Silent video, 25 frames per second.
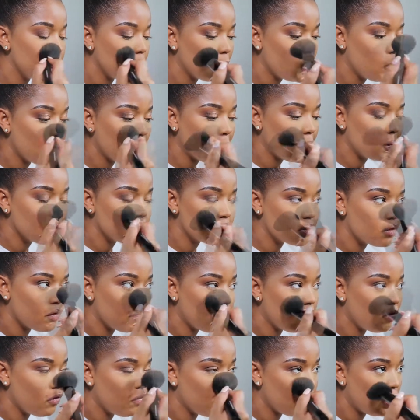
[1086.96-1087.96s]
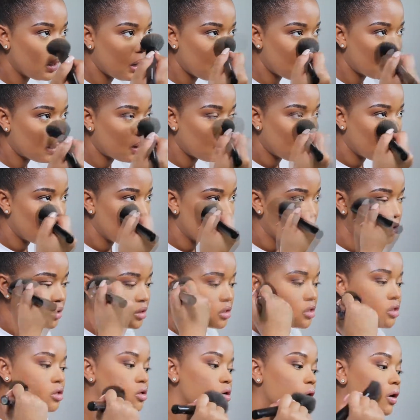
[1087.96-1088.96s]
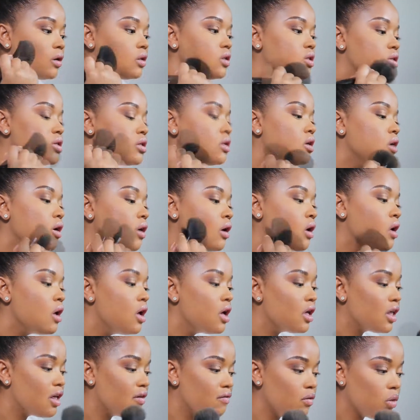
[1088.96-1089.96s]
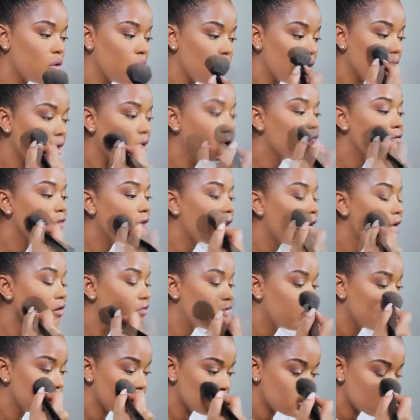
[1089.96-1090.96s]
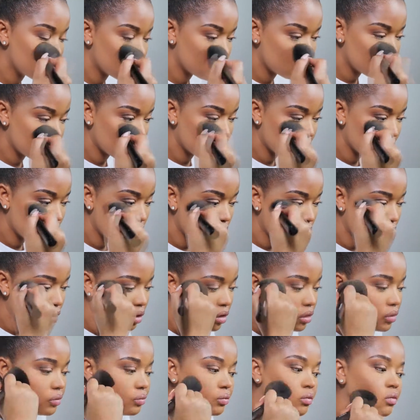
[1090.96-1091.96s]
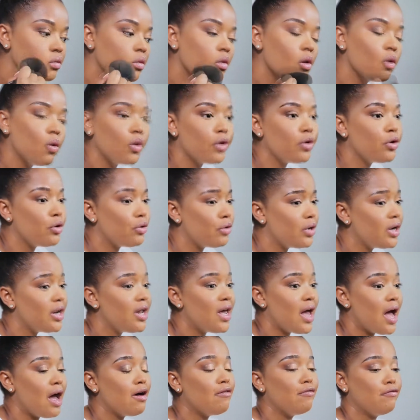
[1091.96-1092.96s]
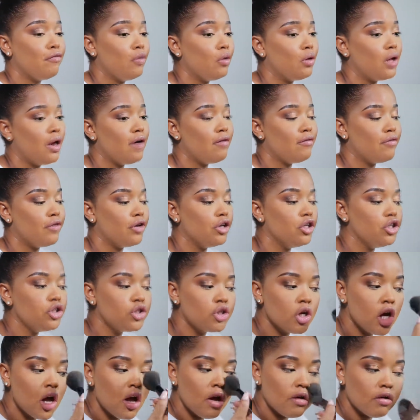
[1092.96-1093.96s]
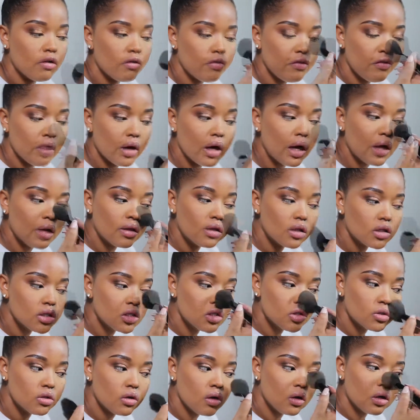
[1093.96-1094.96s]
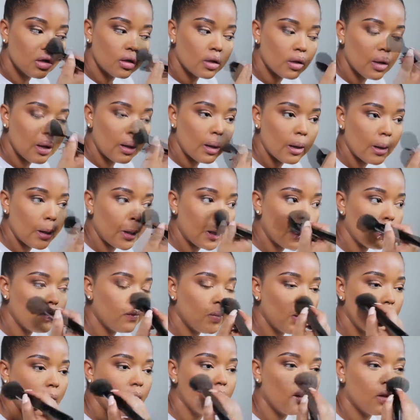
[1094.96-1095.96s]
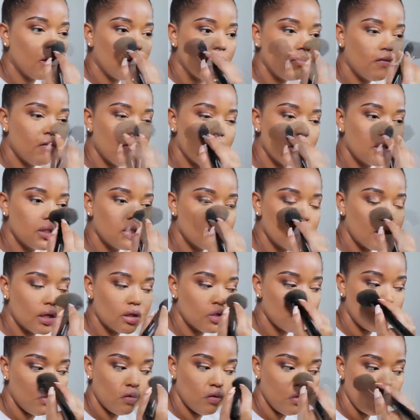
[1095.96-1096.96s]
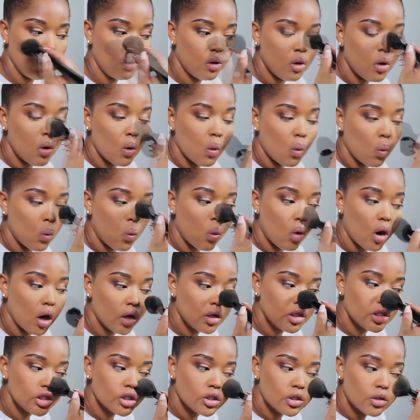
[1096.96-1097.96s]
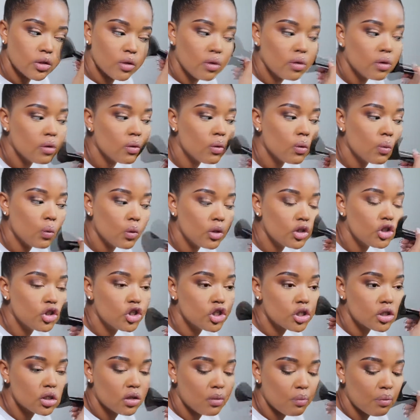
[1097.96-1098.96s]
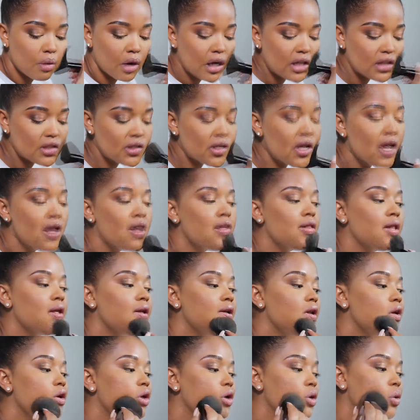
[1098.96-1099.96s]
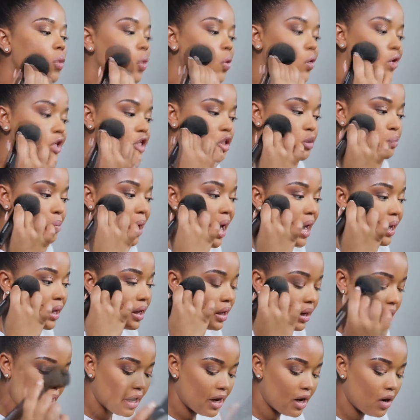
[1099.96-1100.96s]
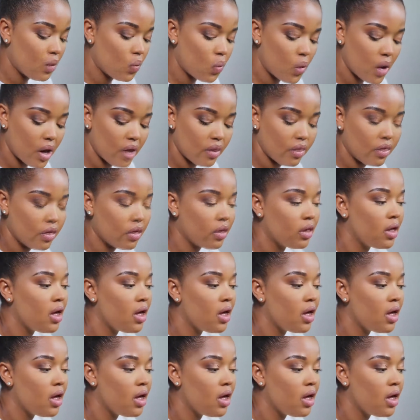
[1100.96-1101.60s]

do is, if you feel like this is not giving you enough coverage still, or you already have full coverage, but if you feel like this is not giving you the effects that you want with just the brush, then you can always pack it in with